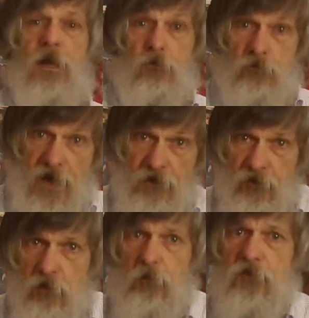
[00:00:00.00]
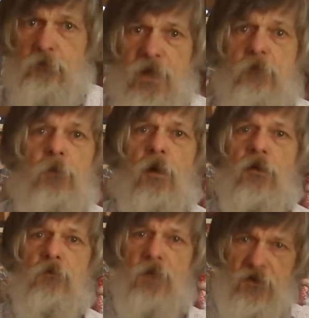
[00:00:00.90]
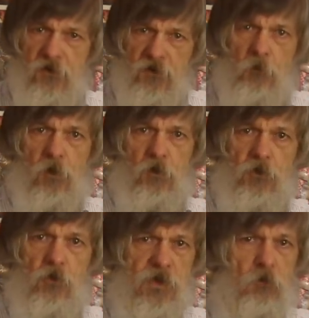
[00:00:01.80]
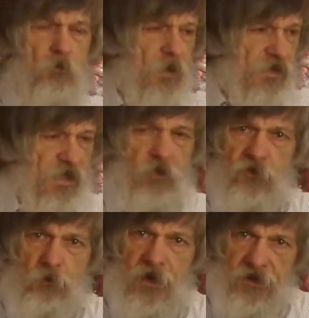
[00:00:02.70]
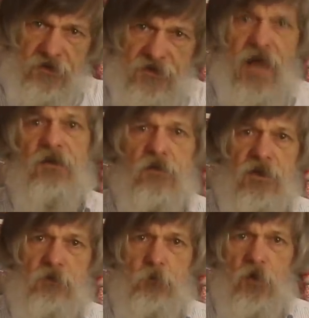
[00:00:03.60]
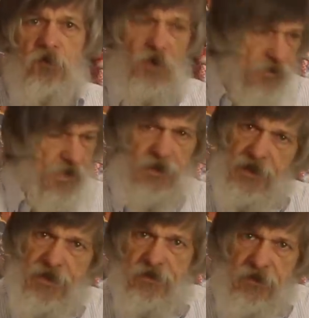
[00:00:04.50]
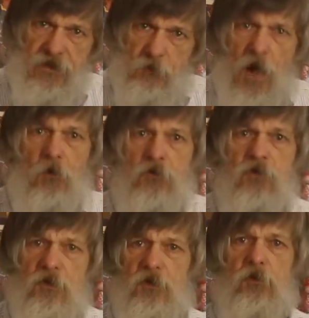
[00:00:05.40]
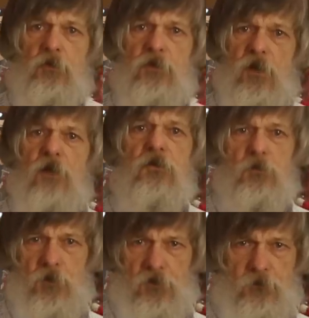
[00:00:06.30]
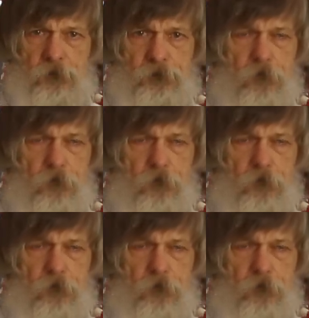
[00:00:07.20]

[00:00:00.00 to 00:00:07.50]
And rental was a big part of the business model too. There would be dealers buying stacks of these books and then lending them out to their own customers.